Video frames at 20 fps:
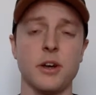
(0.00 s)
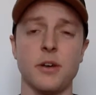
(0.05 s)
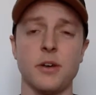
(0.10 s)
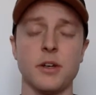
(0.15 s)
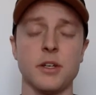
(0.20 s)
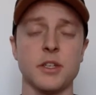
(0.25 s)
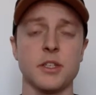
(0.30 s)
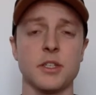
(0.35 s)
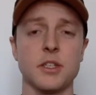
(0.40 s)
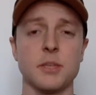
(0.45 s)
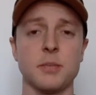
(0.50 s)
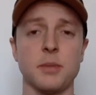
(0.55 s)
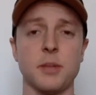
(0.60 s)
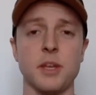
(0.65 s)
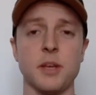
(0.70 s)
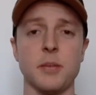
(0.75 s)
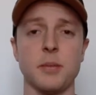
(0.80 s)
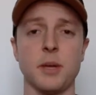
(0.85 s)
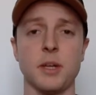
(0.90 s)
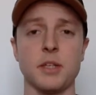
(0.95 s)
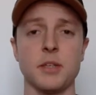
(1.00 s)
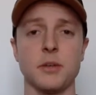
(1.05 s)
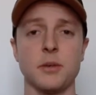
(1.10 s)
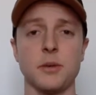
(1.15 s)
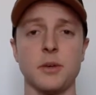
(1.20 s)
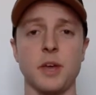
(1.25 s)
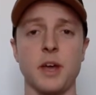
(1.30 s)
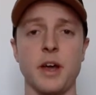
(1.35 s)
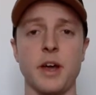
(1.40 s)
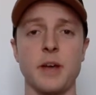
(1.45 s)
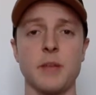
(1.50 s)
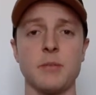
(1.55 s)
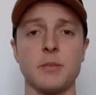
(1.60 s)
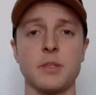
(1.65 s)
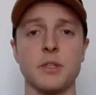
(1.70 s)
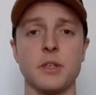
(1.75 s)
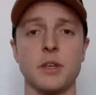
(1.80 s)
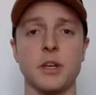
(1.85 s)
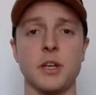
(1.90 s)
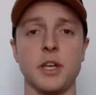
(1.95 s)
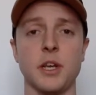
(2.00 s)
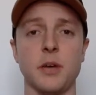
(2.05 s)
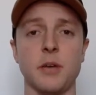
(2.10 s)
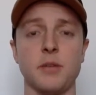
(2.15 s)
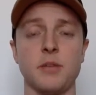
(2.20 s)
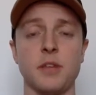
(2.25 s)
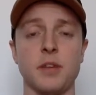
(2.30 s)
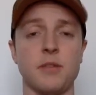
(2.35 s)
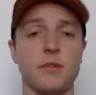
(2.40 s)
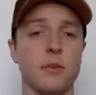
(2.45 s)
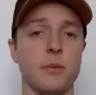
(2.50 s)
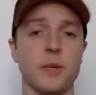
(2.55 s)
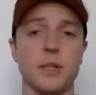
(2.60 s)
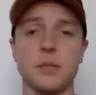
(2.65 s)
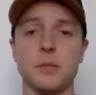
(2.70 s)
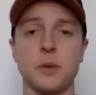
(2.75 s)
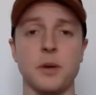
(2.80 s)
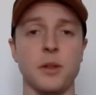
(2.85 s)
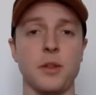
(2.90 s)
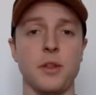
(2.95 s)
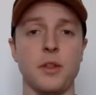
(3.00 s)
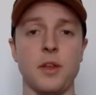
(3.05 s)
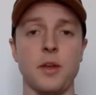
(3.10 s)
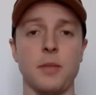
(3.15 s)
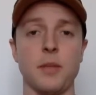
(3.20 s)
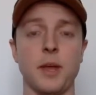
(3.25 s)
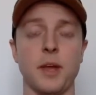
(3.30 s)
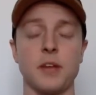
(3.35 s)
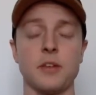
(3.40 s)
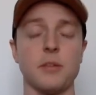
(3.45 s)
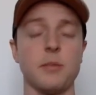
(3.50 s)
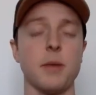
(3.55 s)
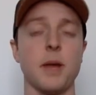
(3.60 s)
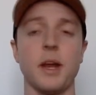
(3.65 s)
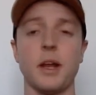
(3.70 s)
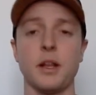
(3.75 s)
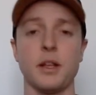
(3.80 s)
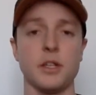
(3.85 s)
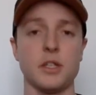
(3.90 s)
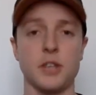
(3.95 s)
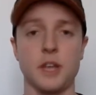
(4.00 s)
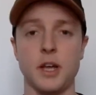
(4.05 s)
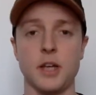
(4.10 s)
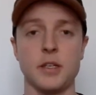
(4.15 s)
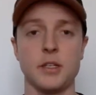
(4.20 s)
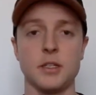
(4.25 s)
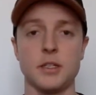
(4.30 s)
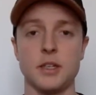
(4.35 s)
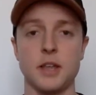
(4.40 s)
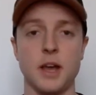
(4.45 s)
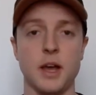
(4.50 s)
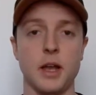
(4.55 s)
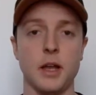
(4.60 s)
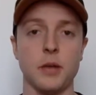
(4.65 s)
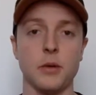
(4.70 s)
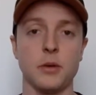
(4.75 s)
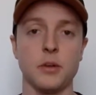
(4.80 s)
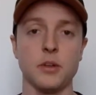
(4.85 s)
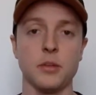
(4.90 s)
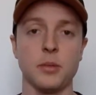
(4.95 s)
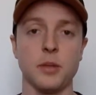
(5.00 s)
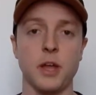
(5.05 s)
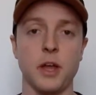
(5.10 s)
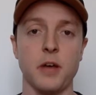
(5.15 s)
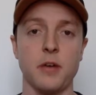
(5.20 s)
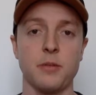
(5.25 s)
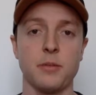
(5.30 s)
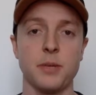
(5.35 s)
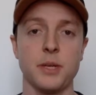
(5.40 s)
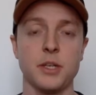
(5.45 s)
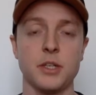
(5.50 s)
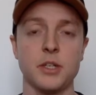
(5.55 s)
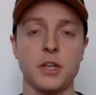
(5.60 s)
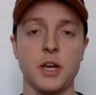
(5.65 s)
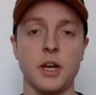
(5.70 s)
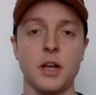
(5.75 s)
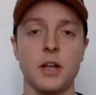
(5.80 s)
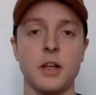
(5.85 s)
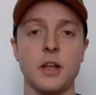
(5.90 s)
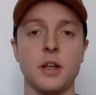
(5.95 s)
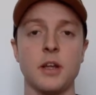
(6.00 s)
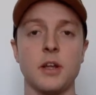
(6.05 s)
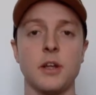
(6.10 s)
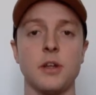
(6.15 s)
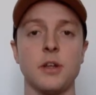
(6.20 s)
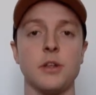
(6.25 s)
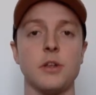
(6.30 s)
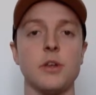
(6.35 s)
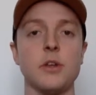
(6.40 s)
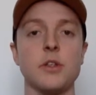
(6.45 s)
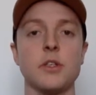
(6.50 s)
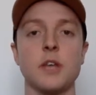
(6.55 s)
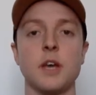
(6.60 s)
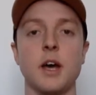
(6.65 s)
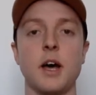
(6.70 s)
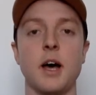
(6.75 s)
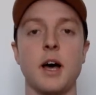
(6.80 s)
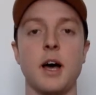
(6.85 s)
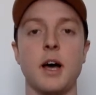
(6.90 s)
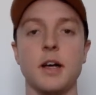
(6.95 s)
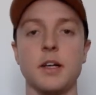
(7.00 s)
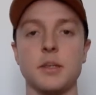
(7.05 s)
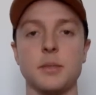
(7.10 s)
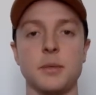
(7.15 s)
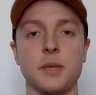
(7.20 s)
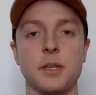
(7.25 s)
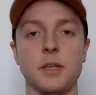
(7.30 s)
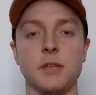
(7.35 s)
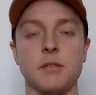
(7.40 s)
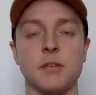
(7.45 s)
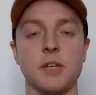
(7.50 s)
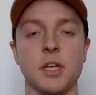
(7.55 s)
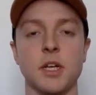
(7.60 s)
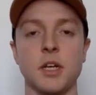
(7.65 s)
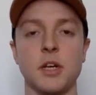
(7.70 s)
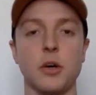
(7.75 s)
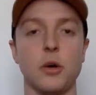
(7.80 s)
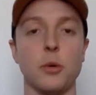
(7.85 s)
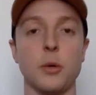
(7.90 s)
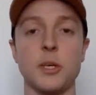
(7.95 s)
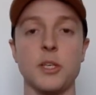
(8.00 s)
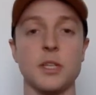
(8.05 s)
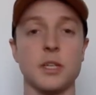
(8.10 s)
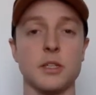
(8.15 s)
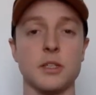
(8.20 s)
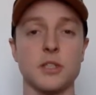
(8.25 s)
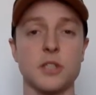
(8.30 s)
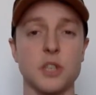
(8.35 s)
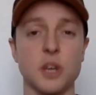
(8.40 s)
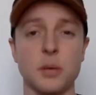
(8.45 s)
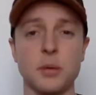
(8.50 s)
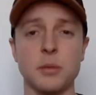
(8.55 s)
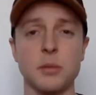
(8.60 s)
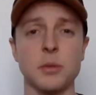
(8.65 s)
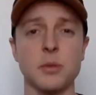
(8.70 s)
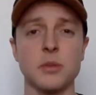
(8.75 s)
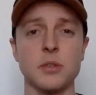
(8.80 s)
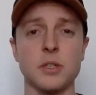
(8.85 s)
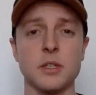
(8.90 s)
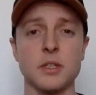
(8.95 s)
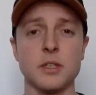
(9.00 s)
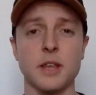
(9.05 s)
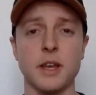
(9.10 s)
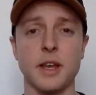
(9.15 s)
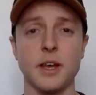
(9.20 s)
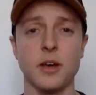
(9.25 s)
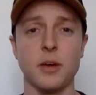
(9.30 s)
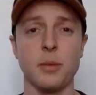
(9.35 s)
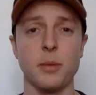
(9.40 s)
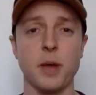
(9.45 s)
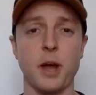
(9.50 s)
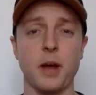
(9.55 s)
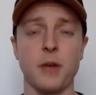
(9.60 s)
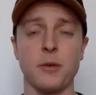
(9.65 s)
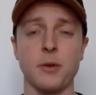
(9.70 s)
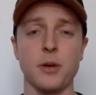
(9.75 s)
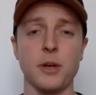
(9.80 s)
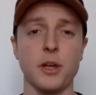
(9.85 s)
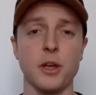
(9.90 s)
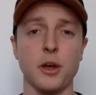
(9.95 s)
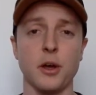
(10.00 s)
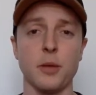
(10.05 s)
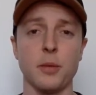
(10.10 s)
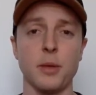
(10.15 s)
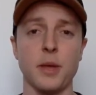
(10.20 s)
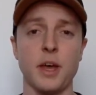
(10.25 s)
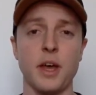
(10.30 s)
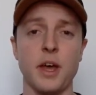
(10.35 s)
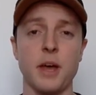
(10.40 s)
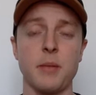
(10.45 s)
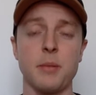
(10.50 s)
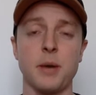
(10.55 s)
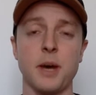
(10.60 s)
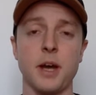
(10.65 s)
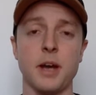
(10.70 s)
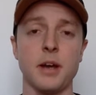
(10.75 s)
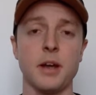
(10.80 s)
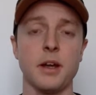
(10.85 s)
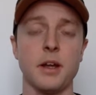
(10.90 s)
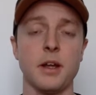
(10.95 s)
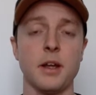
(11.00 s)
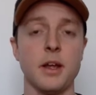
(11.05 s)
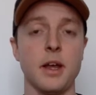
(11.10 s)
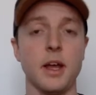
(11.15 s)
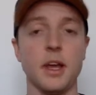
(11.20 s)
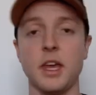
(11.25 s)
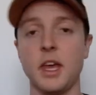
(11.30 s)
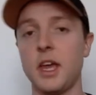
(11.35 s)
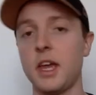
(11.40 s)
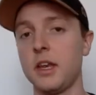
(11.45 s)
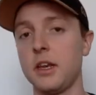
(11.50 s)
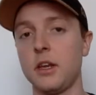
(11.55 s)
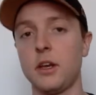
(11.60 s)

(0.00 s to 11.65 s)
are just split by 2 games. So, if Denver wins both of them, that dramatically changes the outlook of the playoff picture. Utah has been almost unstoppable since they got back Rudy Gobert, but again,